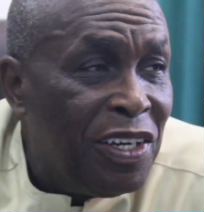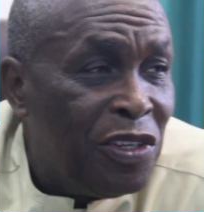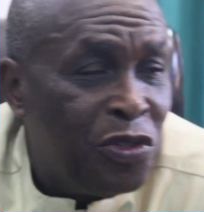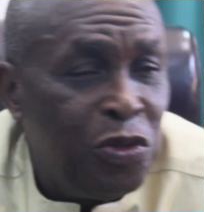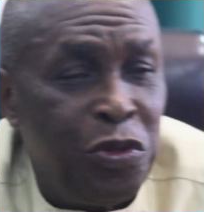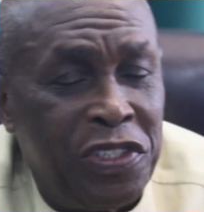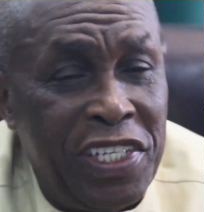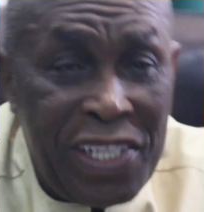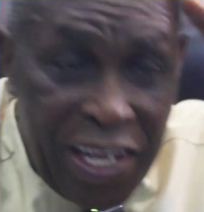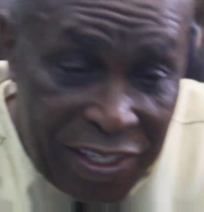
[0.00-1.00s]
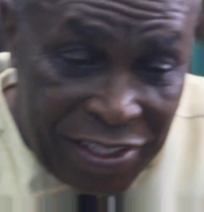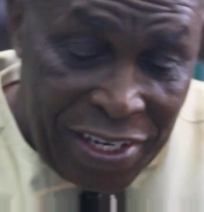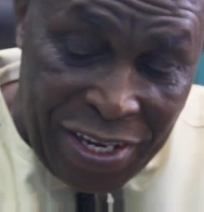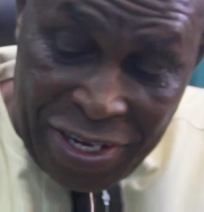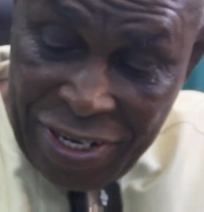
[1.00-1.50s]
So you see that
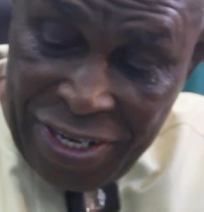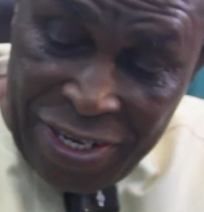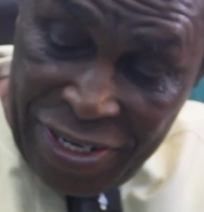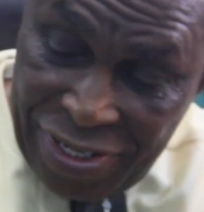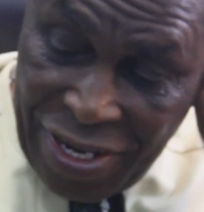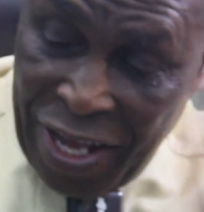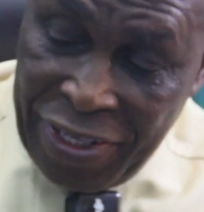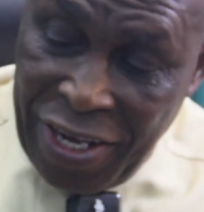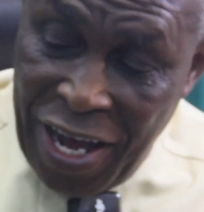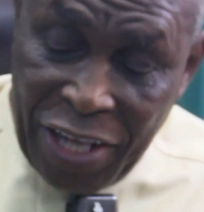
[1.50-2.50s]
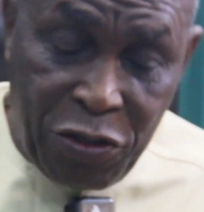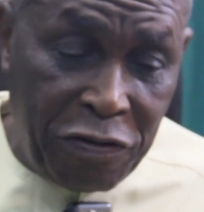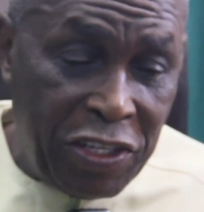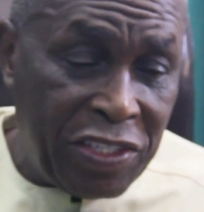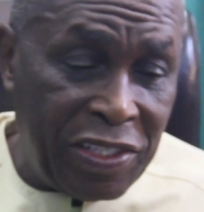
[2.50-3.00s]
at the heart of
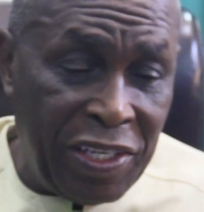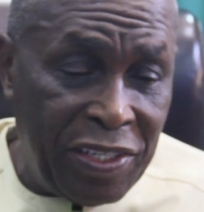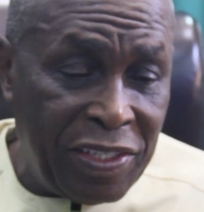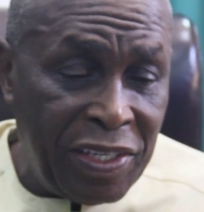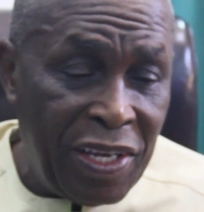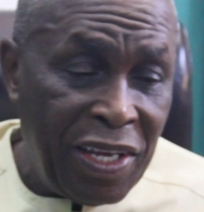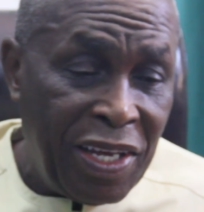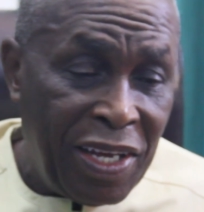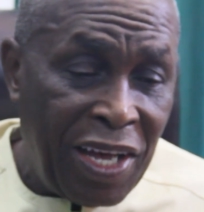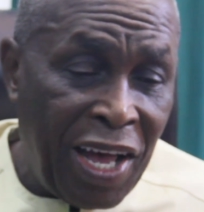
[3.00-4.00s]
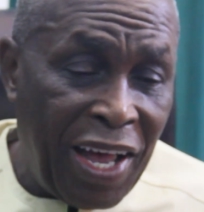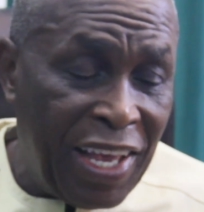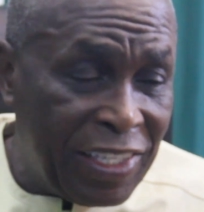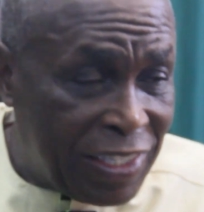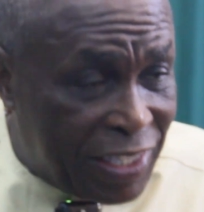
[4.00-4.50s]
these things are
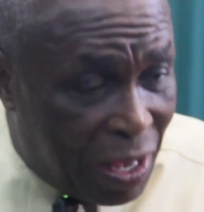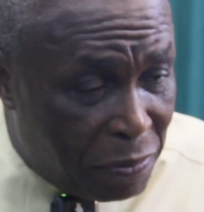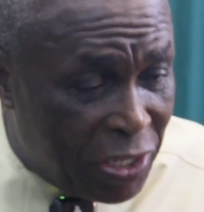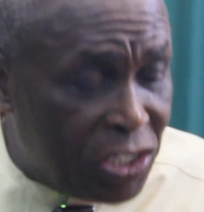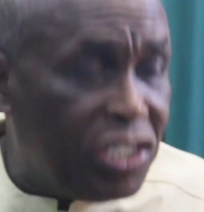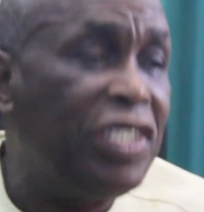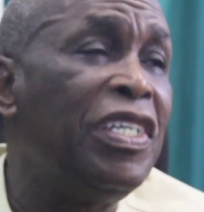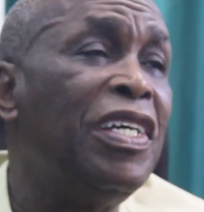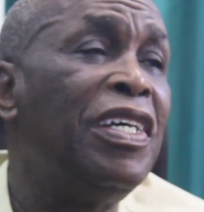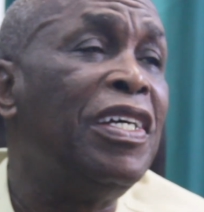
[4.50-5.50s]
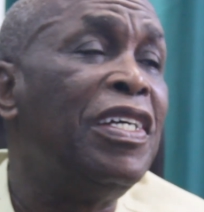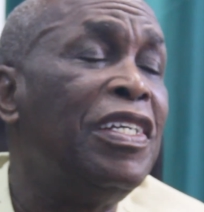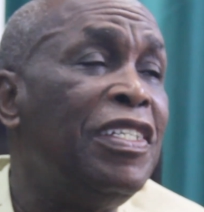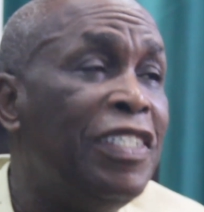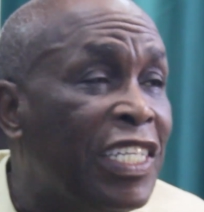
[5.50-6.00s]
established
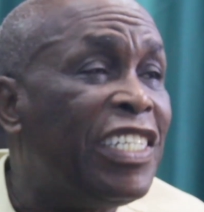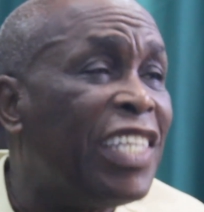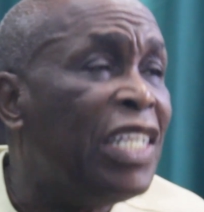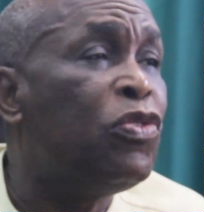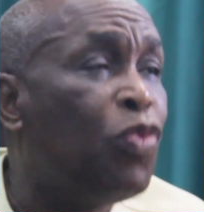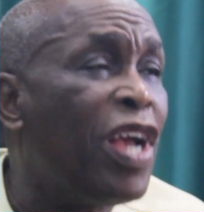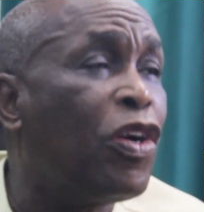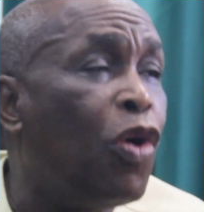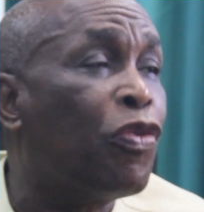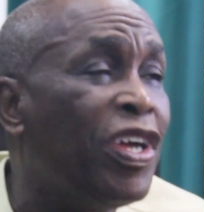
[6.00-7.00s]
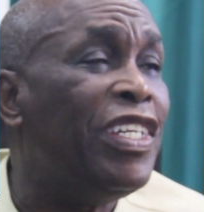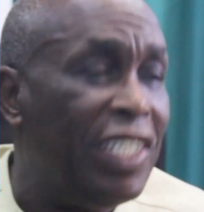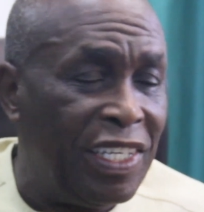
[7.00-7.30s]
decent work already.